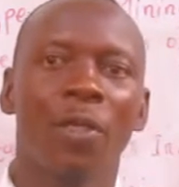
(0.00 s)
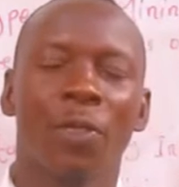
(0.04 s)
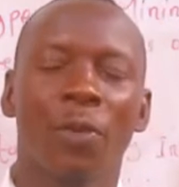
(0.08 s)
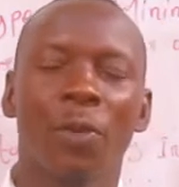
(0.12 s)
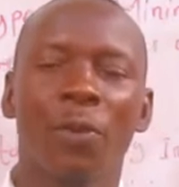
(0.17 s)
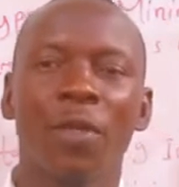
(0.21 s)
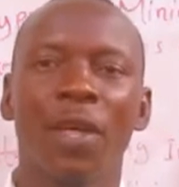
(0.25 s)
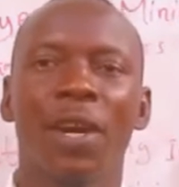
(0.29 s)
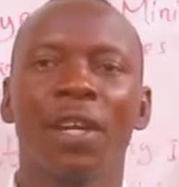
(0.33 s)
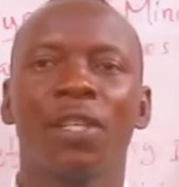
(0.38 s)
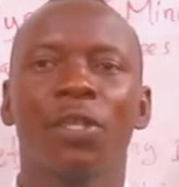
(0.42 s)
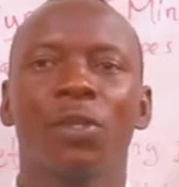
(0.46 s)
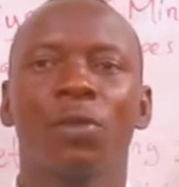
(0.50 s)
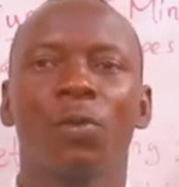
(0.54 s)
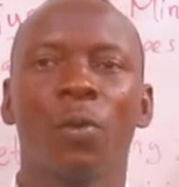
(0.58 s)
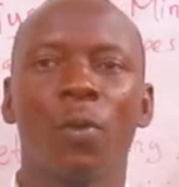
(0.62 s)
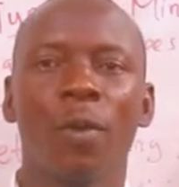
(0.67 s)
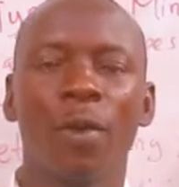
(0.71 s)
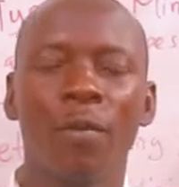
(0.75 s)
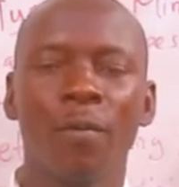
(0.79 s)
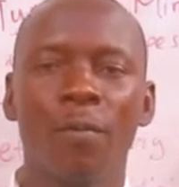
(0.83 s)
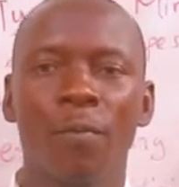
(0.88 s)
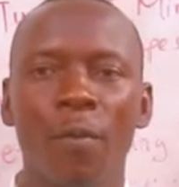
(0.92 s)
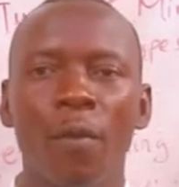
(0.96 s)
so that to
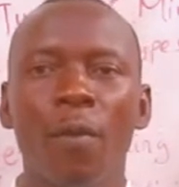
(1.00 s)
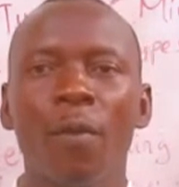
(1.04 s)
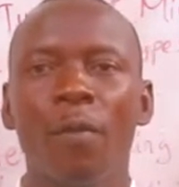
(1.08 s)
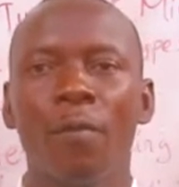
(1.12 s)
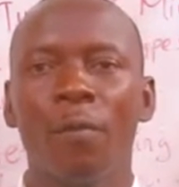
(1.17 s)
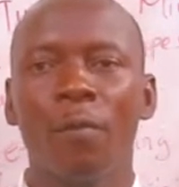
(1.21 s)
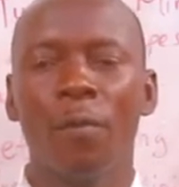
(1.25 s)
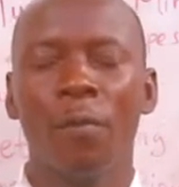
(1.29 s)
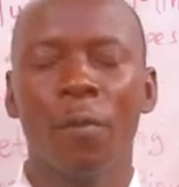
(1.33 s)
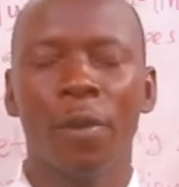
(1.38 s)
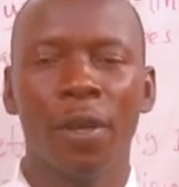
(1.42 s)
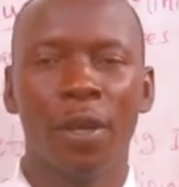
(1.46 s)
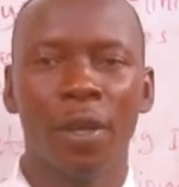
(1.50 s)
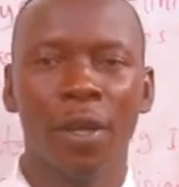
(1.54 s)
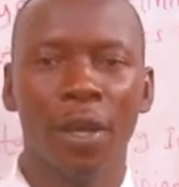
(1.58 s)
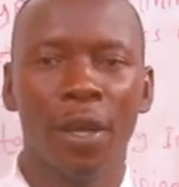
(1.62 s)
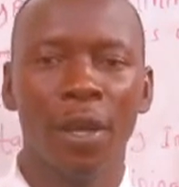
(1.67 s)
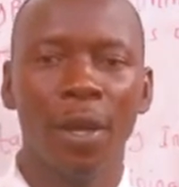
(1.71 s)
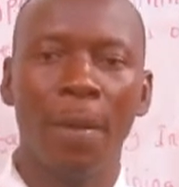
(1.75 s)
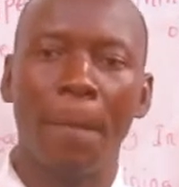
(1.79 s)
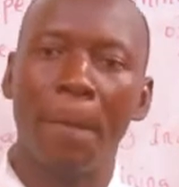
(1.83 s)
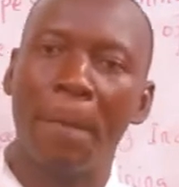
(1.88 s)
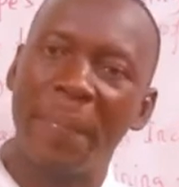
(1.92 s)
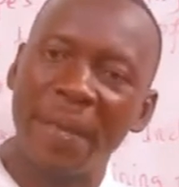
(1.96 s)
involve
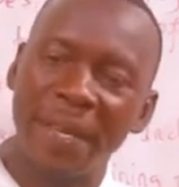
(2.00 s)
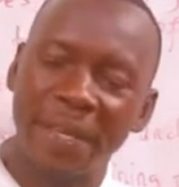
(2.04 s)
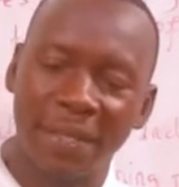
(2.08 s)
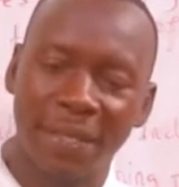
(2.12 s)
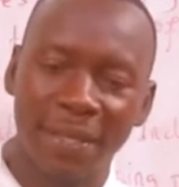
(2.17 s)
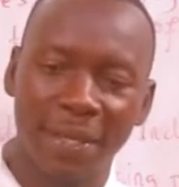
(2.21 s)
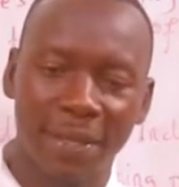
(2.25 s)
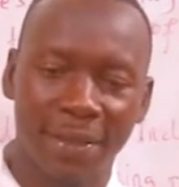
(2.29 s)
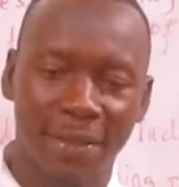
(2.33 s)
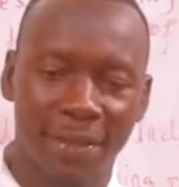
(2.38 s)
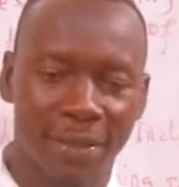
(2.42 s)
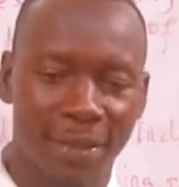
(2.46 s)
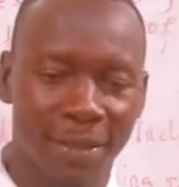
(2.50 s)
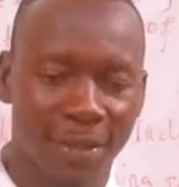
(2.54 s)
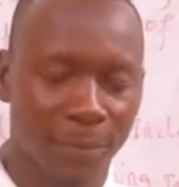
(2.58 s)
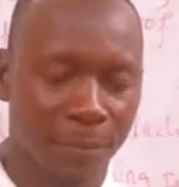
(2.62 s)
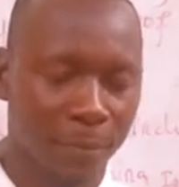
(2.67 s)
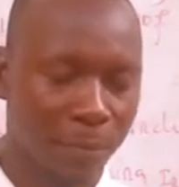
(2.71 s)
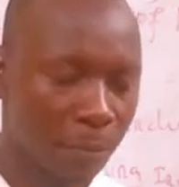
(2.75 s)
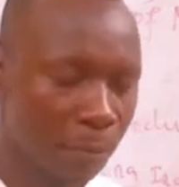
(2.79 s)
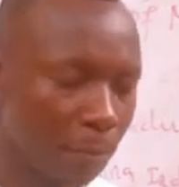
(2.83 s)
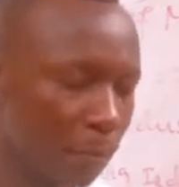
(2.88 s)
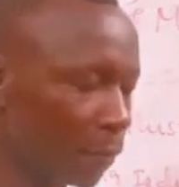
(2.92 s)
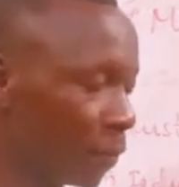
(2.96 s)
in business
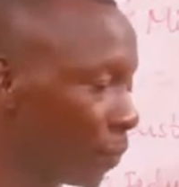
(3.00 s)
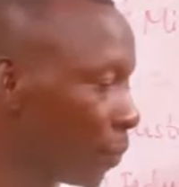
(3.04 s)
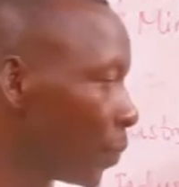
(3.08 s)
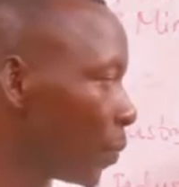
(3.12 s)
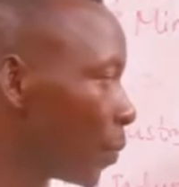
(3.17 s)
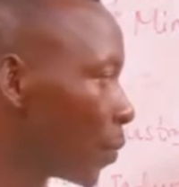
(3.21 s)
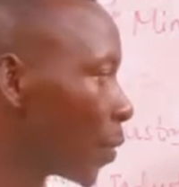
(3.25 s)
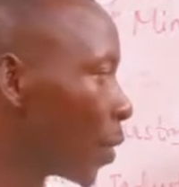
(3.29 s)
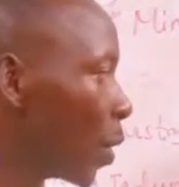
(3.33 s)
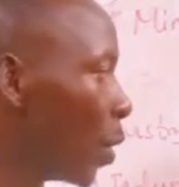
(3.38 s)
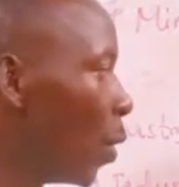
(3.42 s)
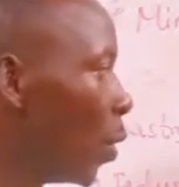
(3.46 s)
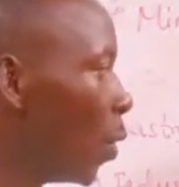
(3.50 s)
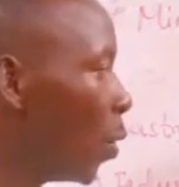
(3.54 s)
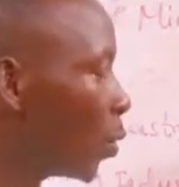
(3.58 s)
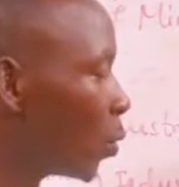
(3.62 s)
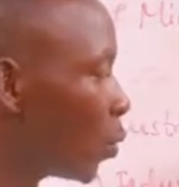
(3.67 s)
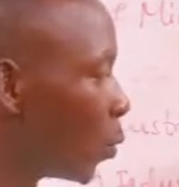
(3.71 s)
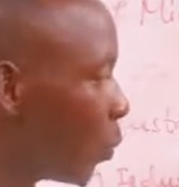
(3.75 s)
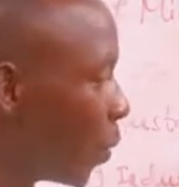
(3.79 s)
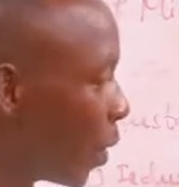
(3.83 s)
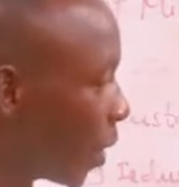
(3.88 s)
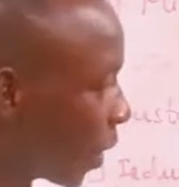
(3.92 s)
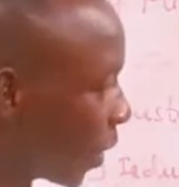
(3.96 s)
or
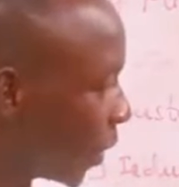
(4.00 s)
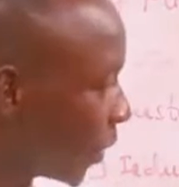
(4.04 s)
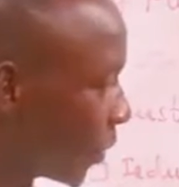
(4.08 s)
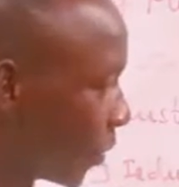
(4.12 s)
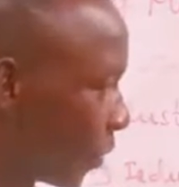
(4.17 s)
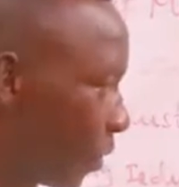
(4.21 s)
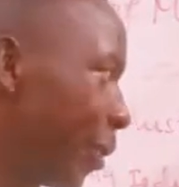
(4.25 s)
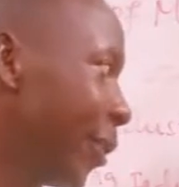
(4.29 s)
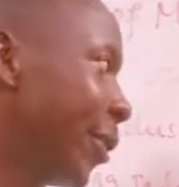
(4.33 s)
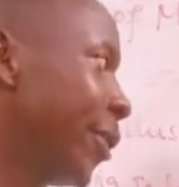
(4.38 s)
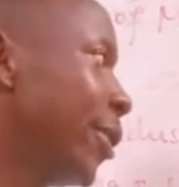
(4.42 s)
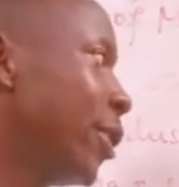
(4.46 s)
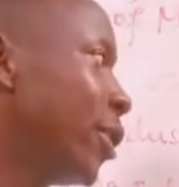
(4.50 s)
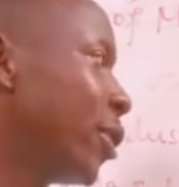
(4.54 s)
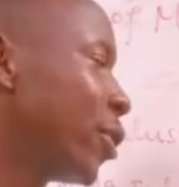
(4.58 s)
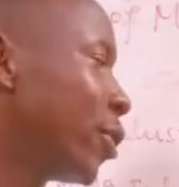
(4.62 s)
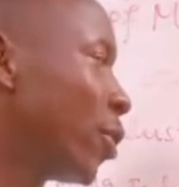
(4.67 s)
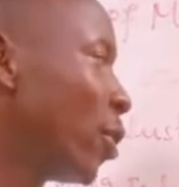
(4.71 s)
to make it trade.